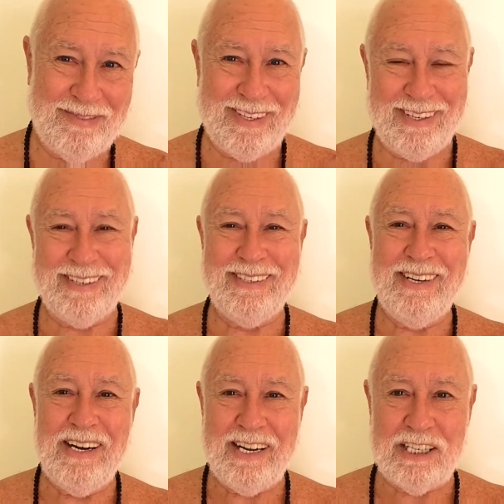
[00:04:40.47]
uh,
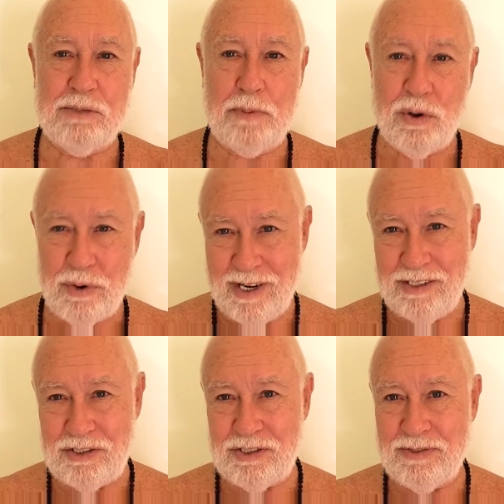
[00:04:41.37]

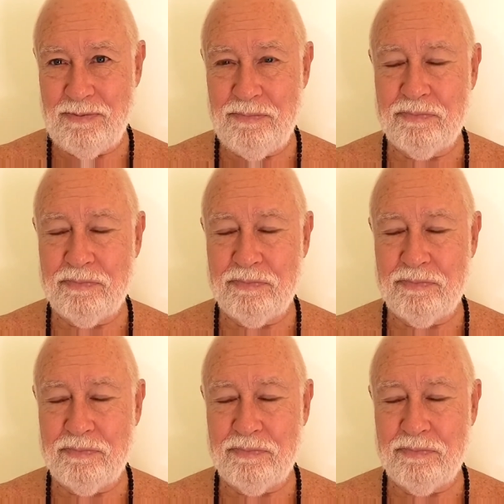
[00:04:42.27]
experience.